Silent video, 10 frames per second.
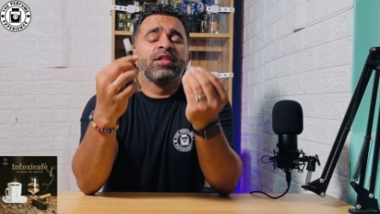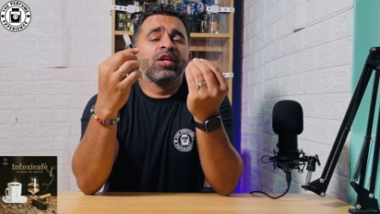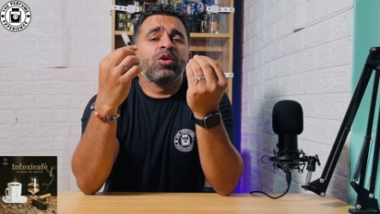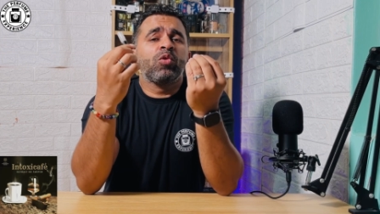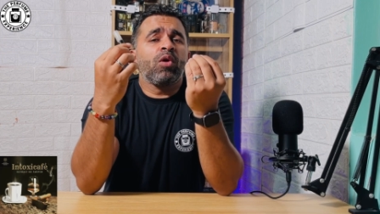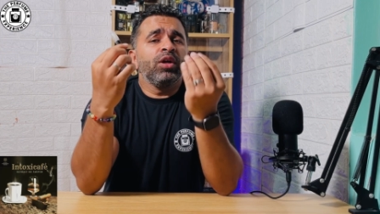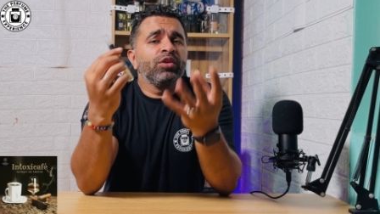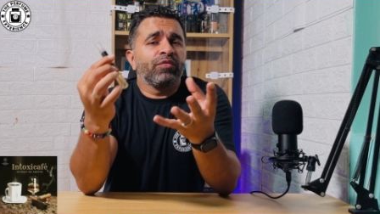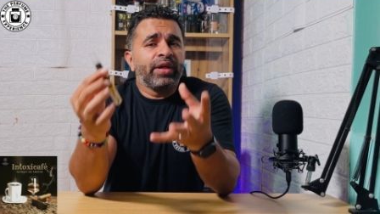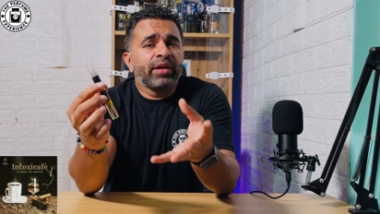The
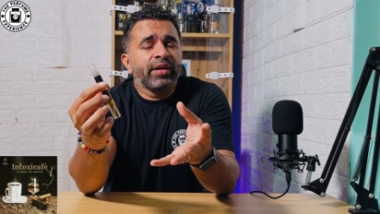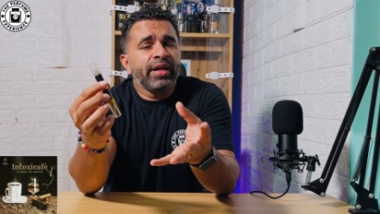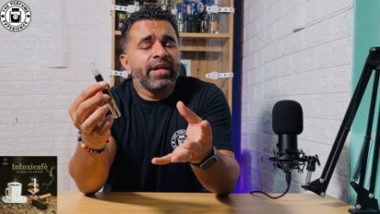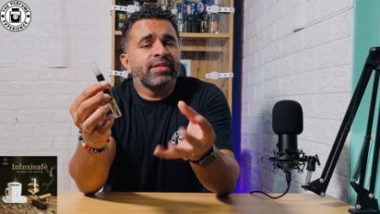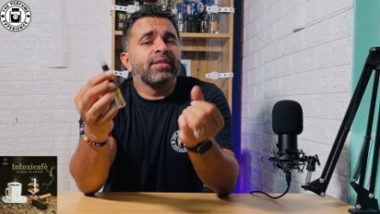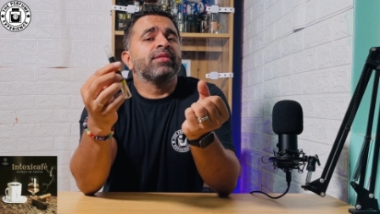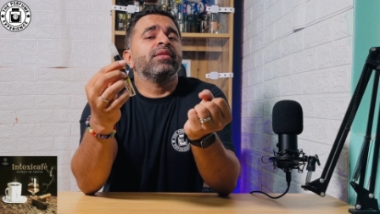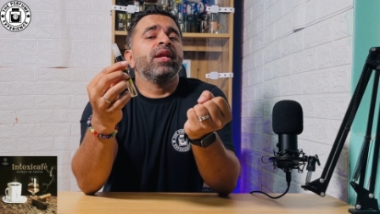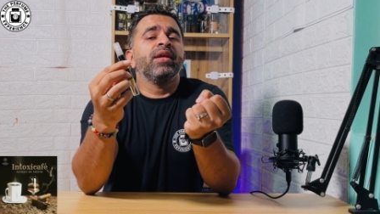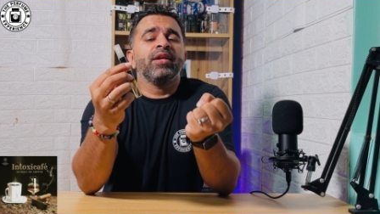quality of ingredients
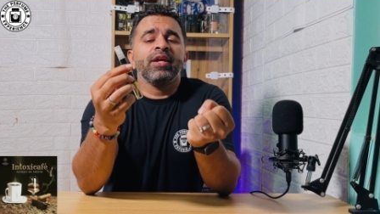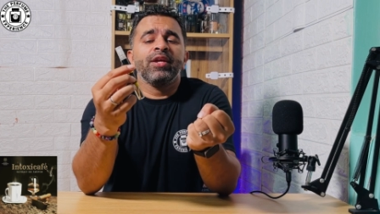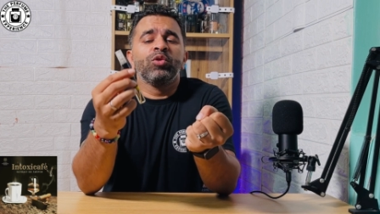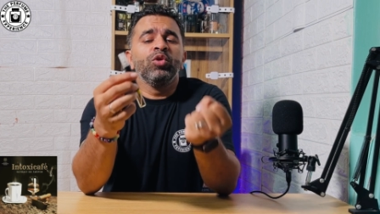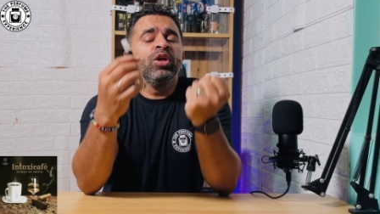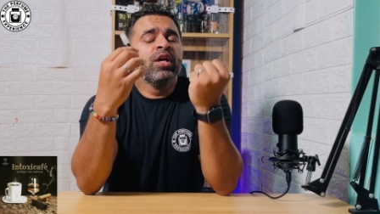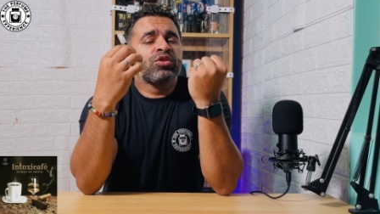is really, really good.